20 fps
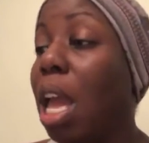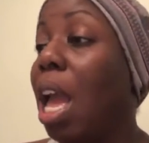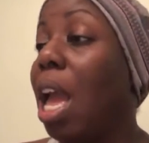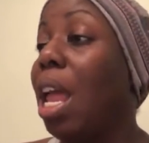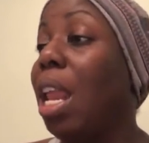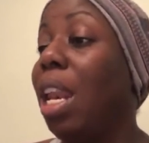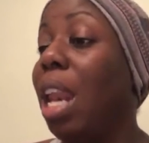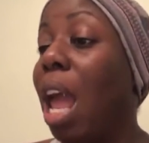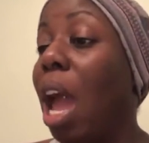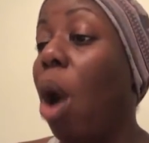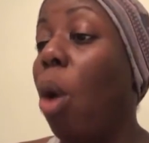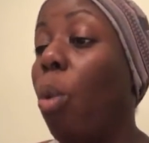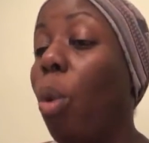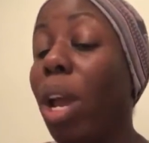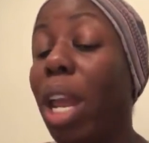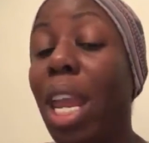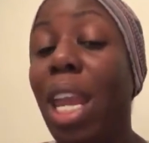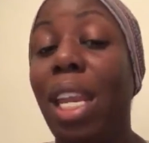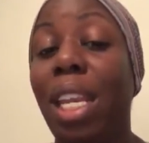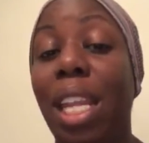Now, what
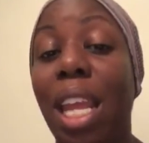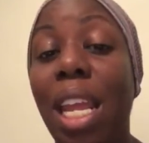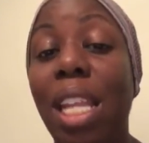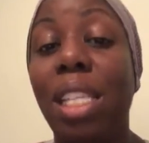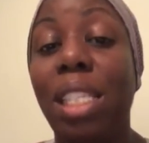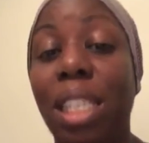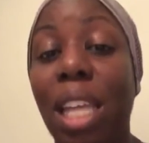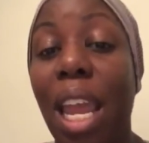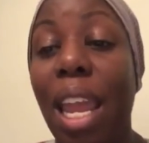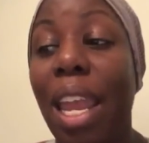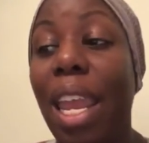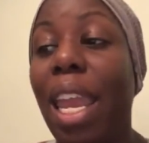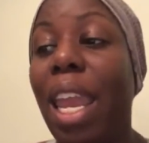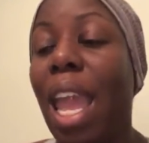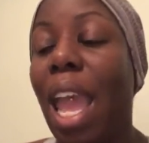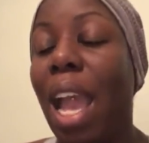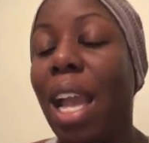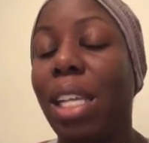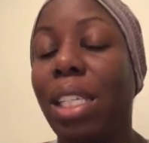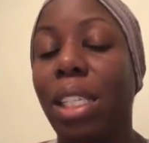he did say, he
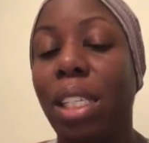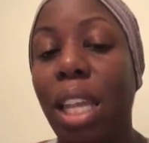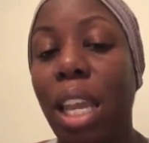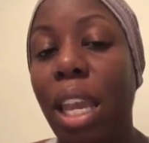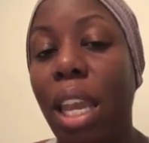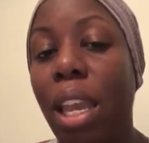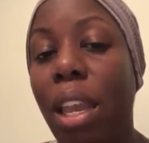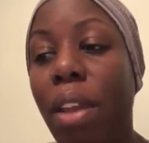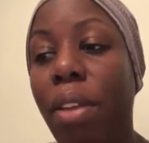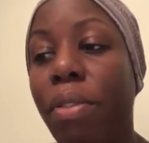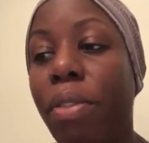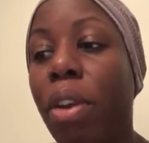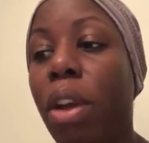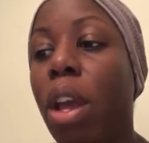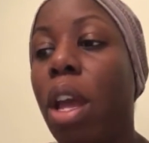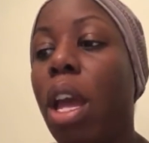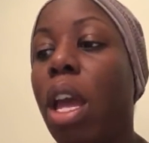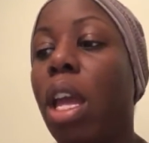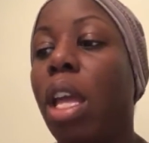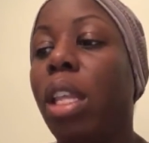asked Steve,
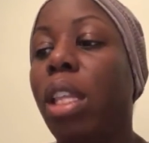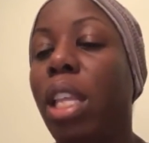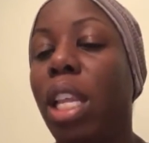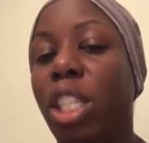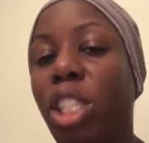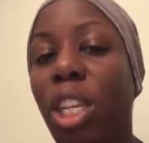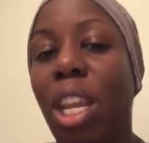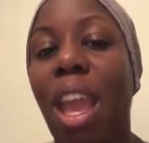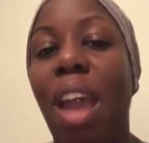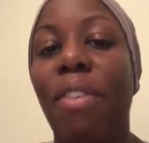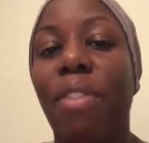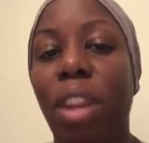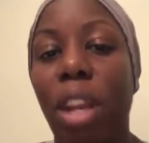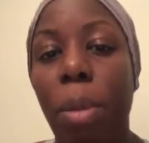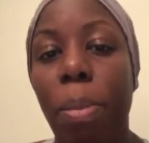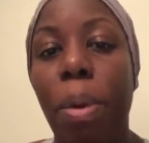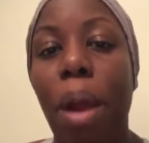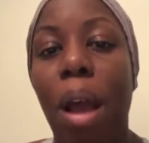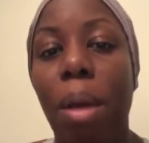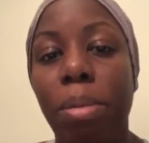did she have
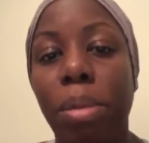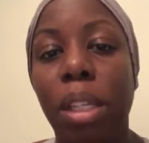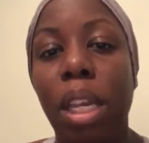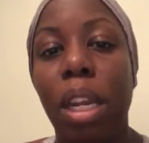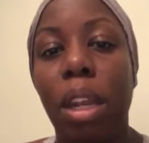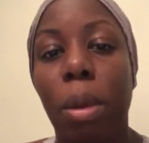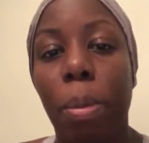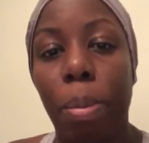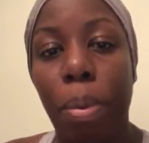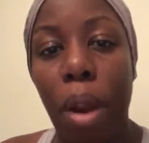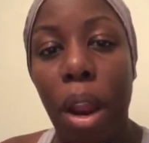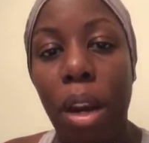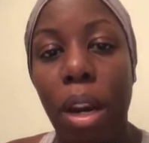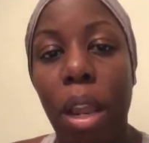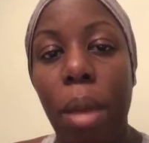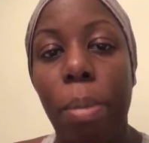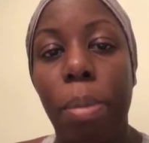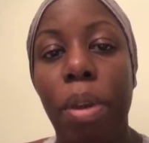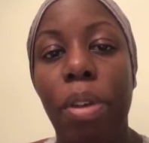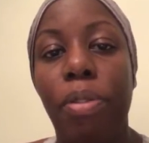any problems getting
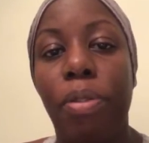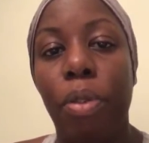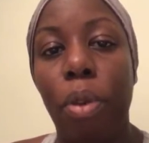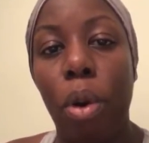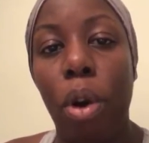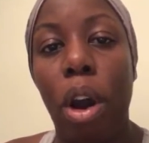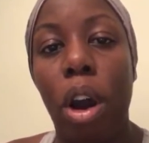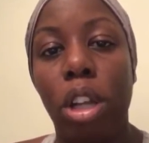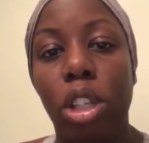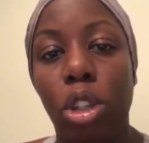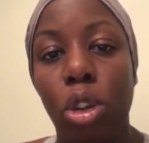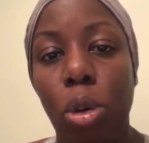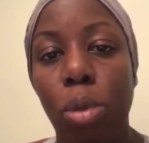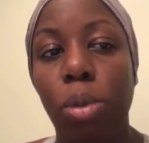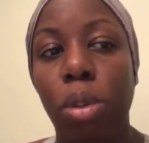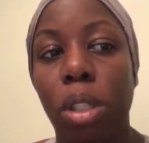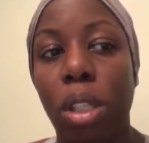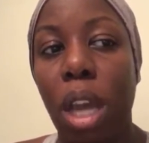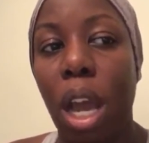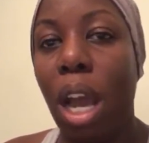pregnant before her tubes
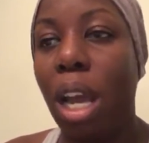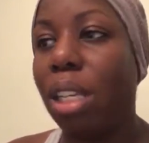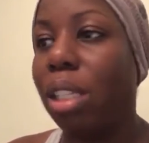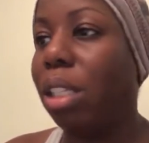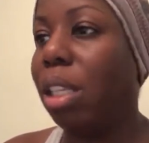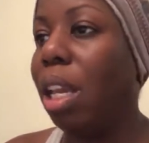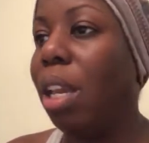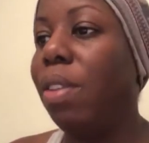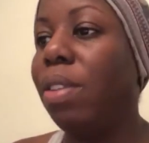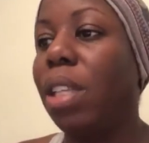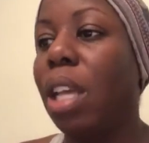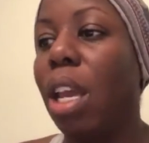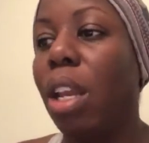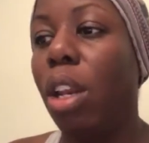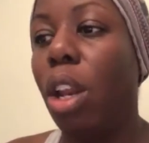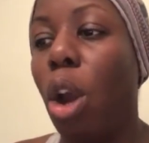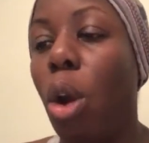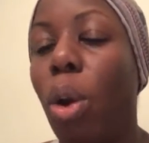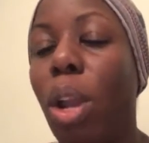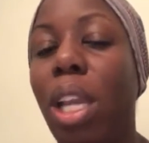were tied? Steve said
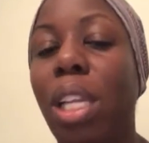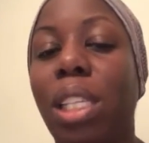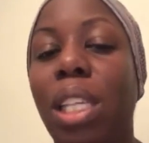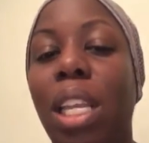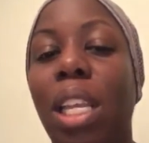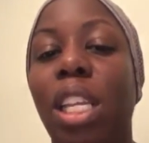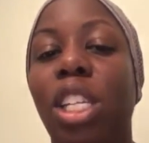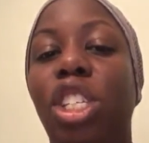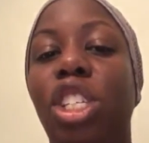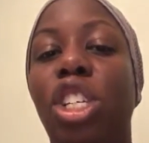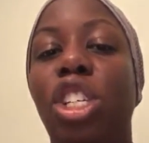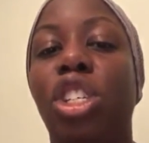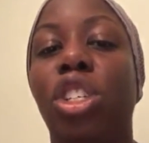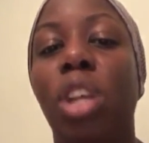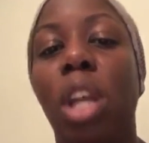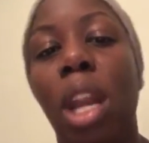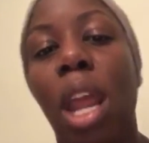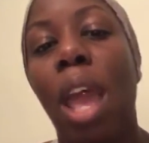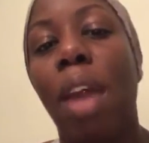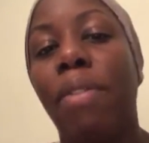no. He said then she
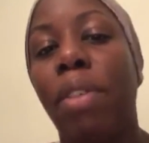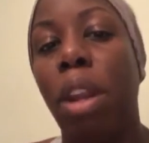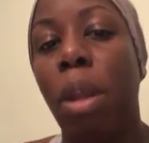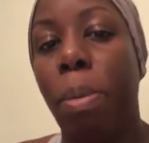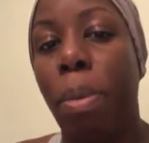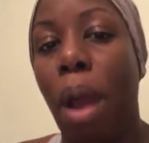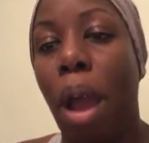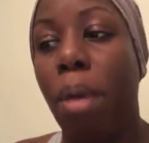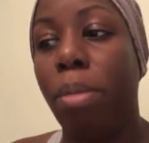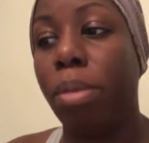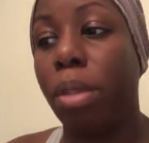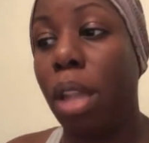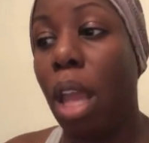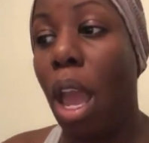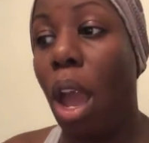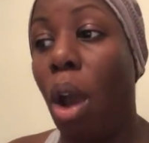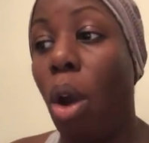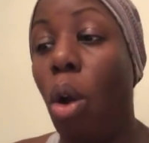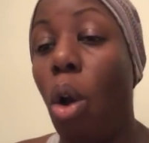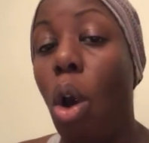shouldn't have any problems
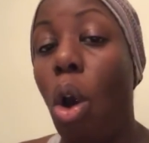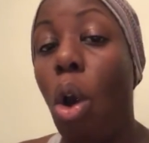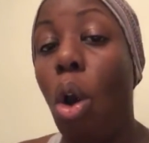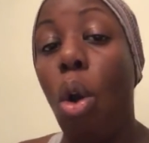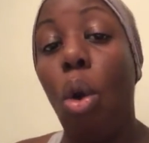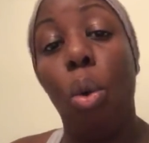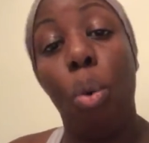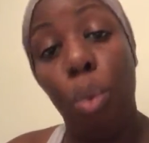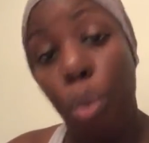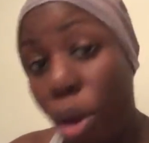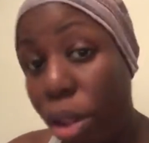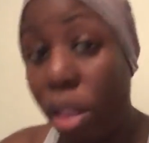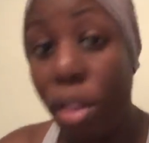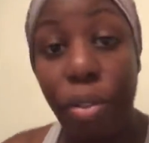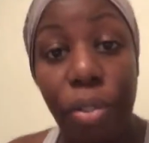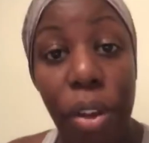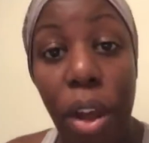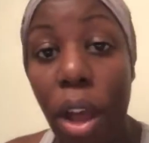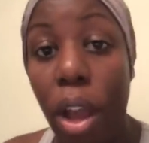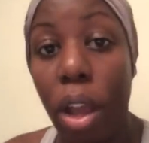now. What the
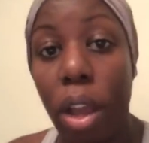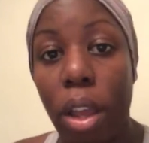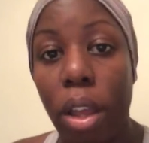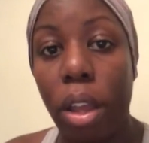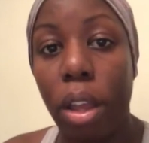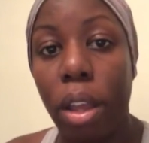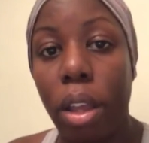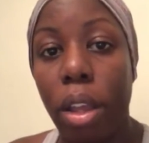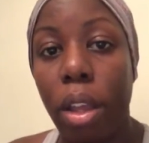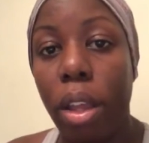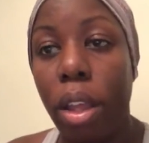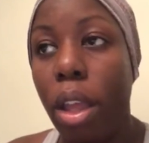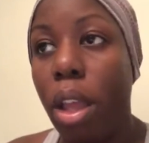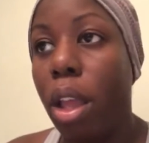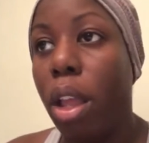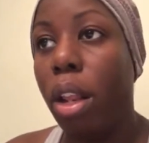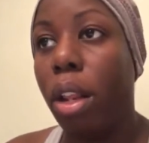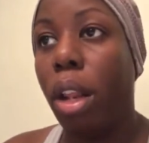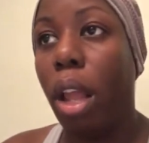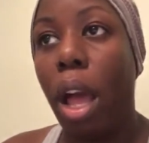fuck?
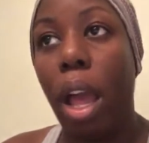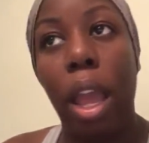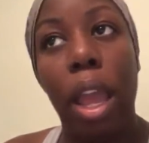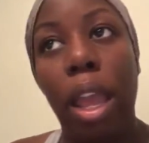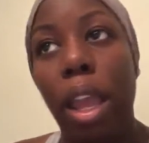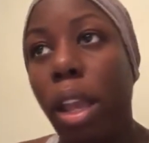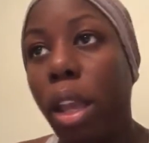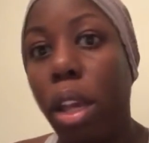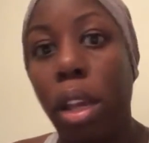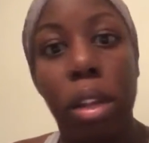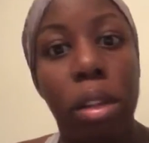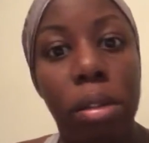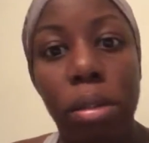Like,